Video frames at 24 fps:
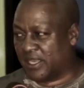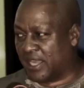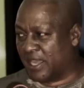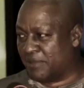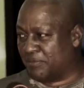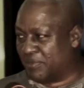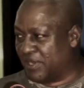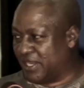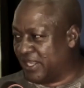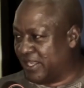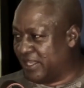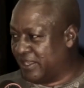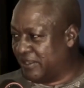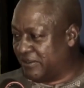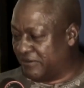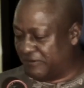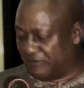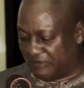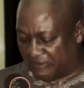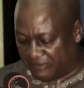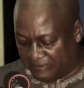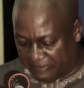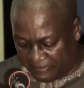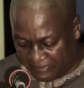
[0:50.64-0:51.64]
I
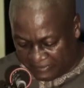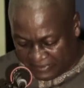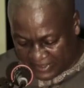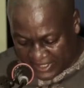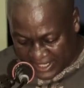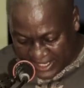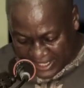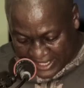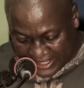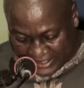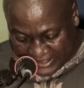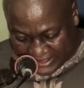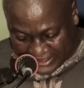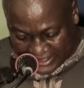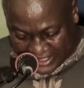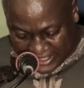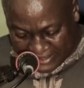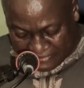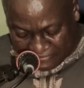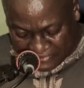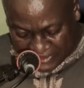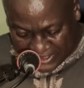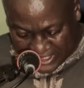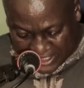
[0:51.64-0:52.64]
believe that
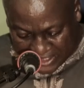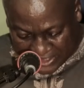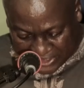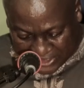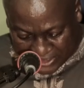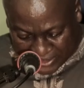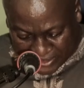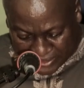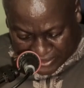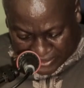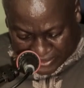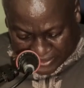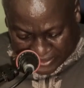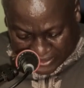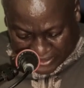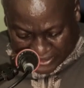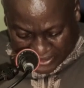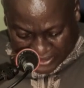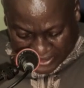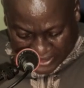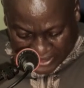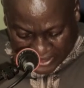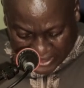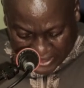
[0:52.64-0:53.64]
the invitation